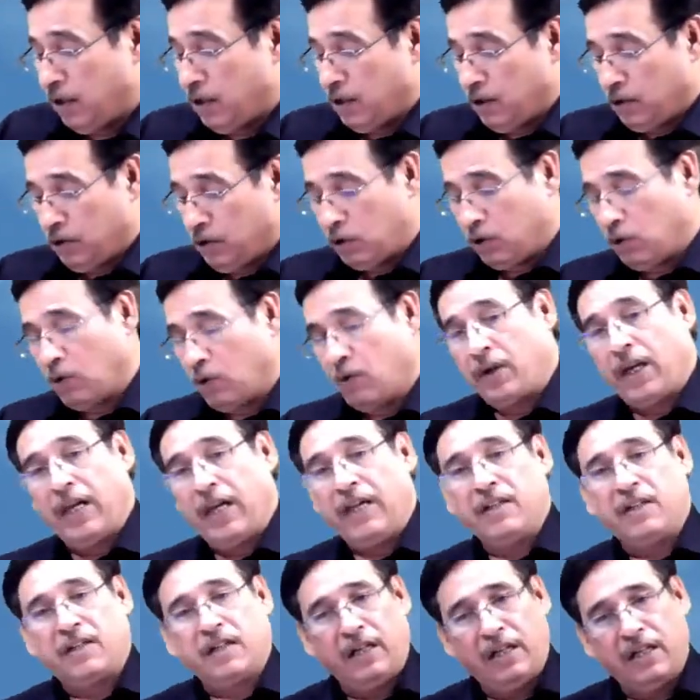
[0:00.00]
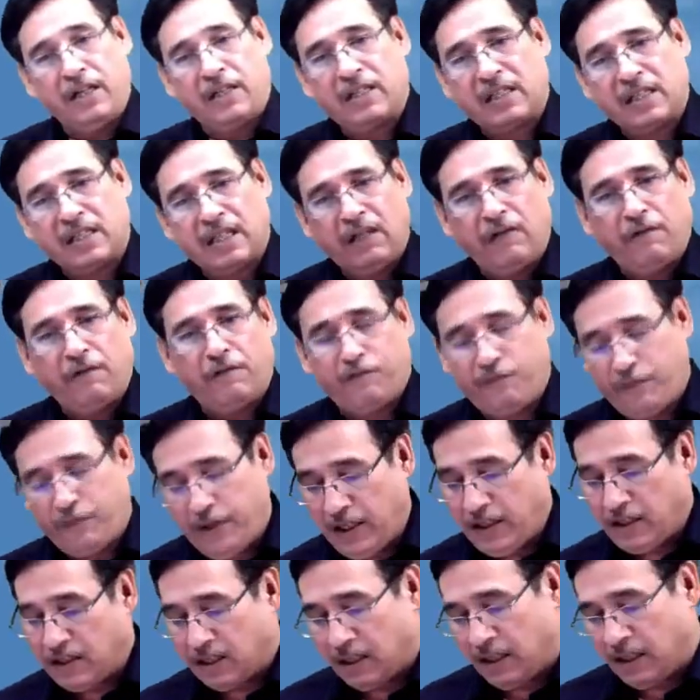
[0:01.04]
So rent itself
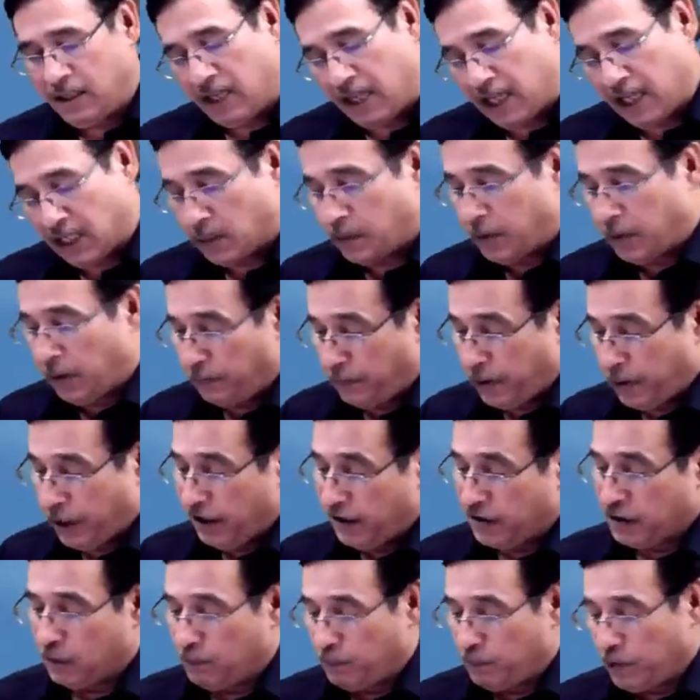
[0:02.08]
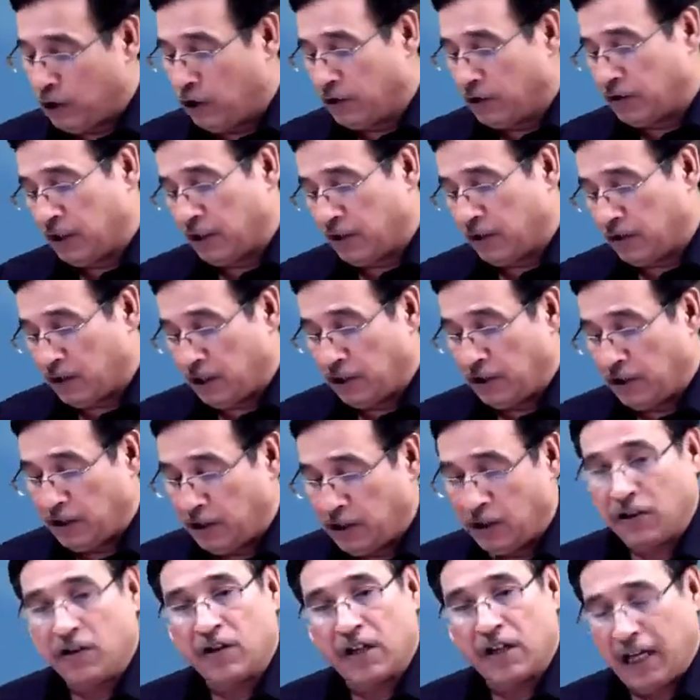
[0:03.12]
means it has been paid, because it is written in
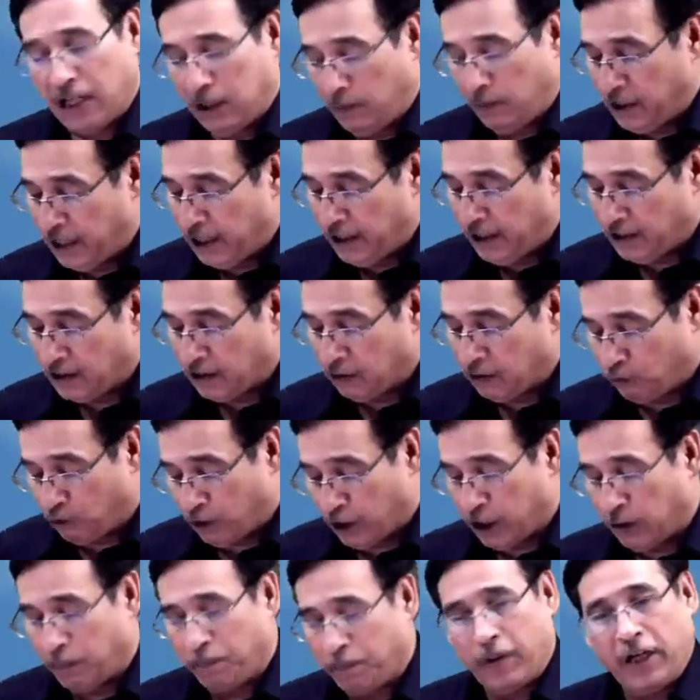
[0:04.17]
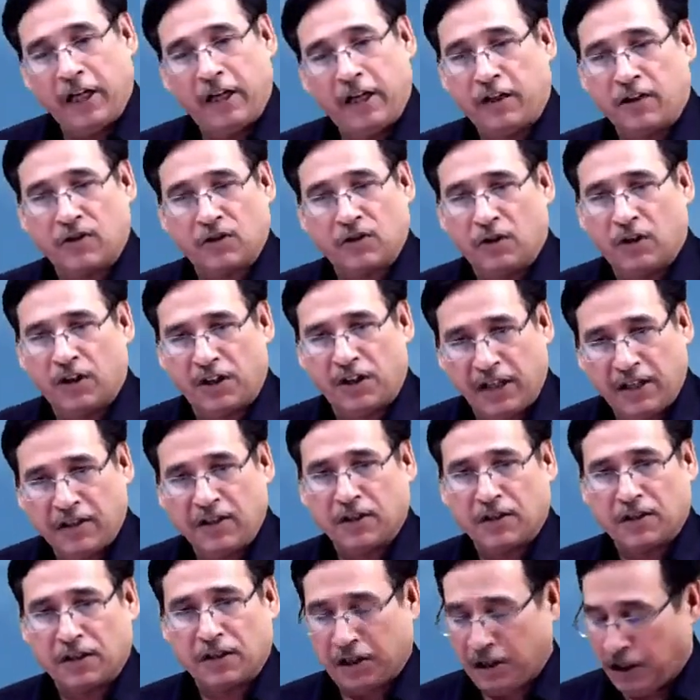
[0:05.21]
trial balance. The word paid is not
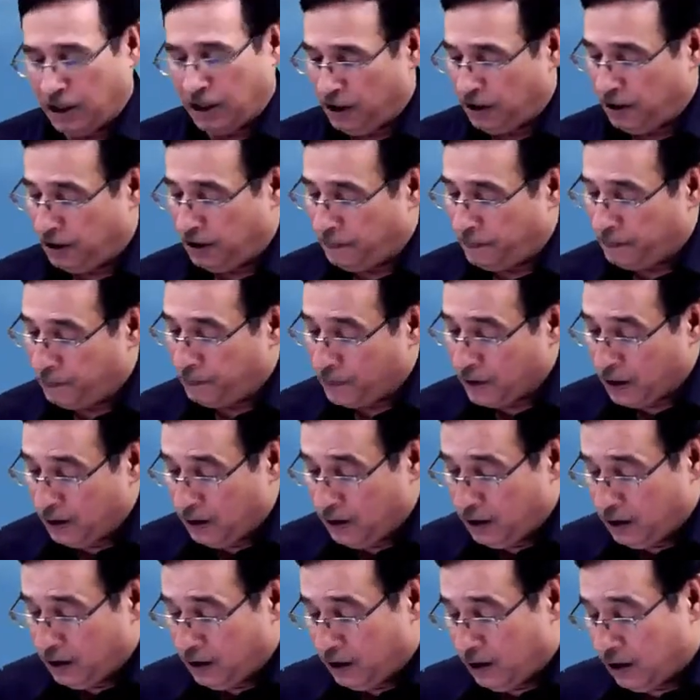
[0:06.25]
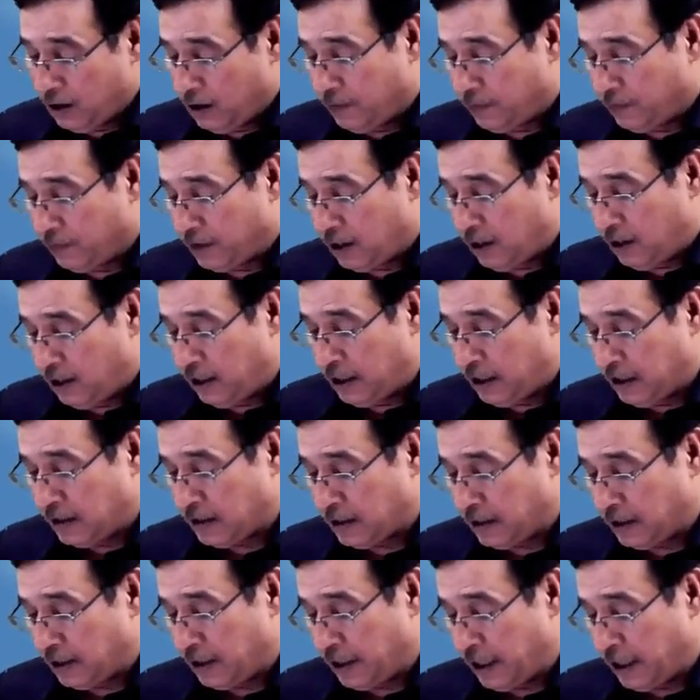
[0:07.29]
necessary here. Let us say
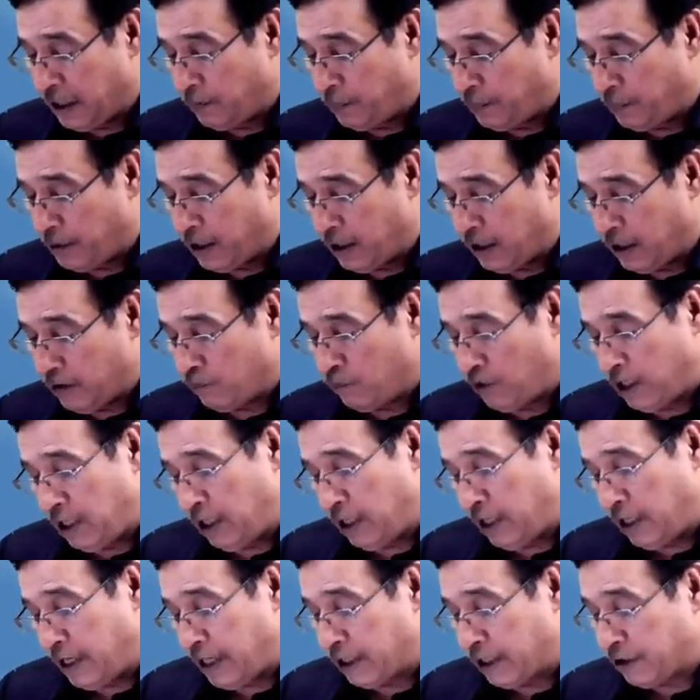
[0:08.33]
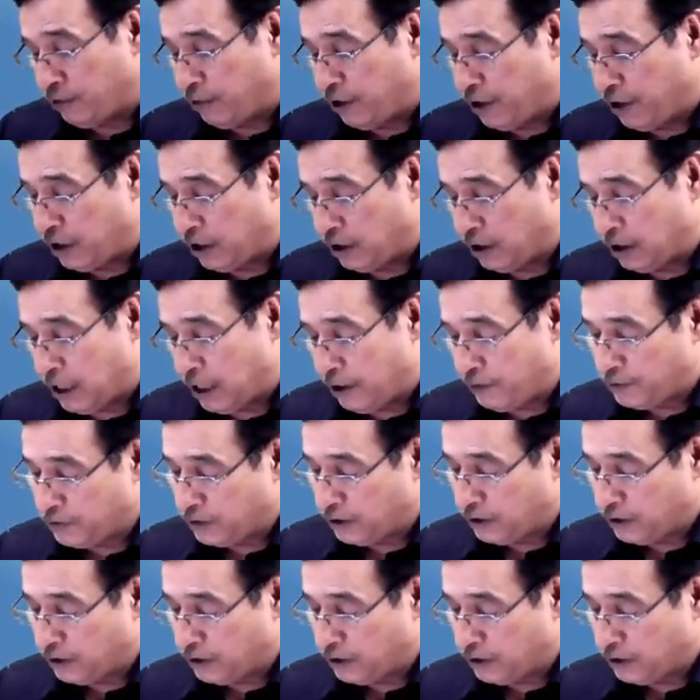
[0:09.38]
rent paid 1,20,000.